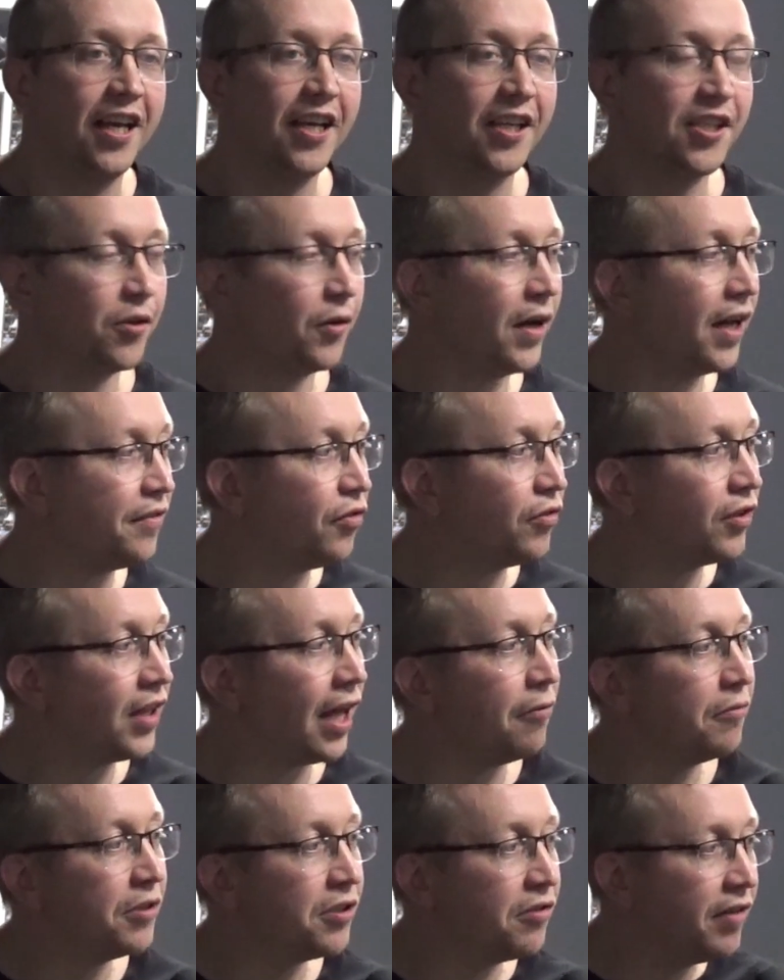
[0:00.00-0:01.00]
So I thought
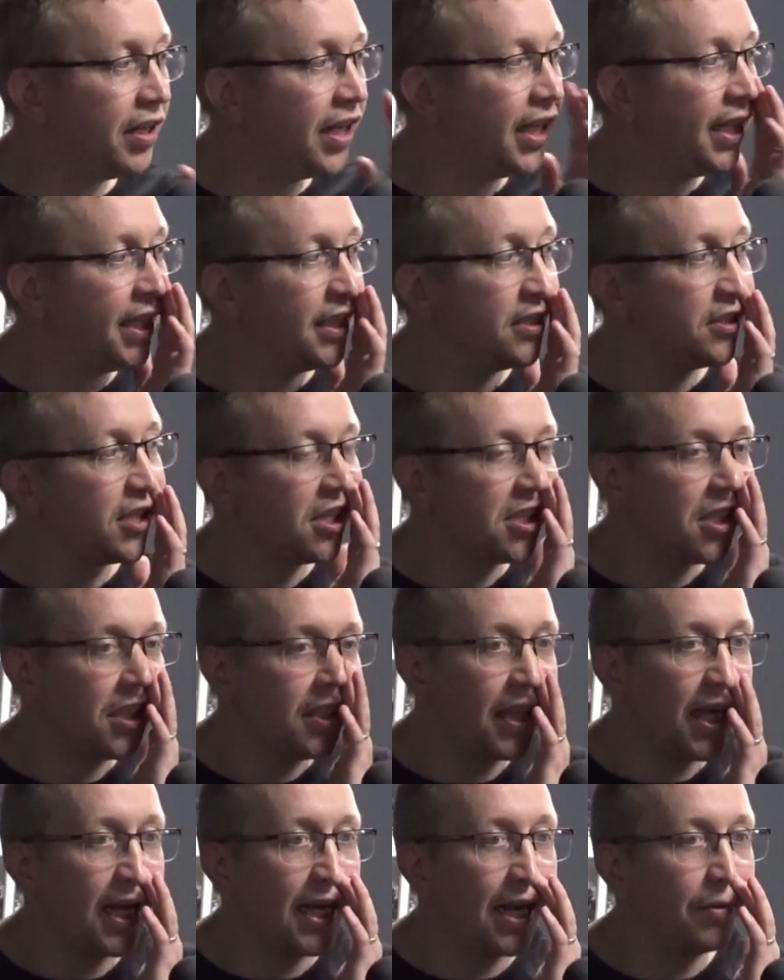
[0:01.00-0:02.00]
that was a really
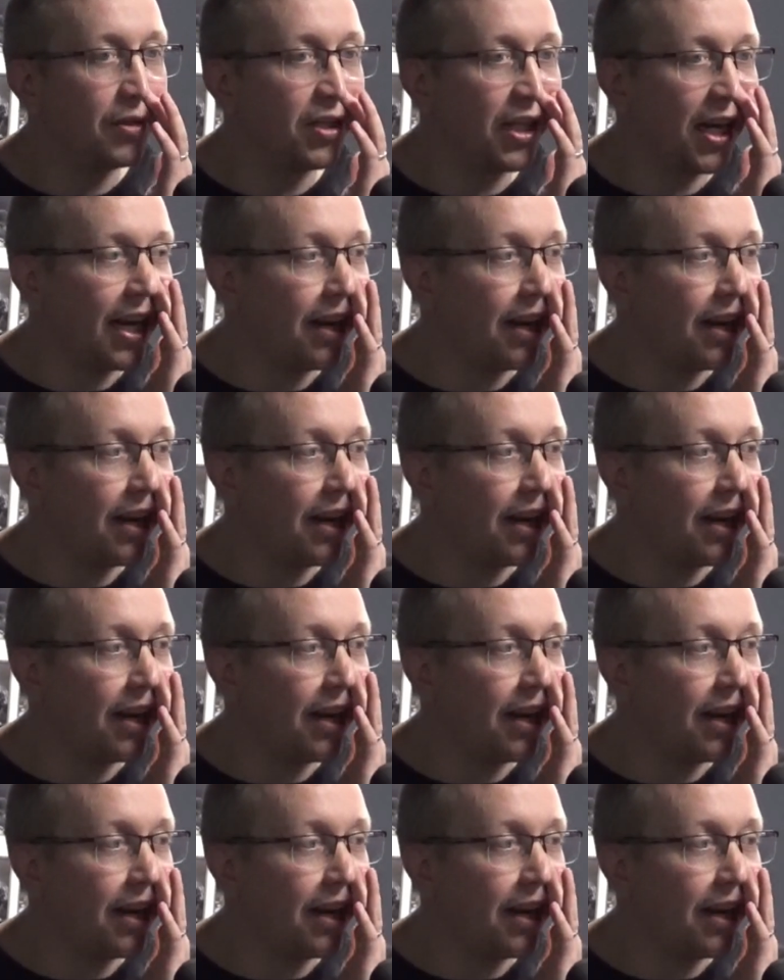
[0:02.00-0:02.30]
interesting dynamic that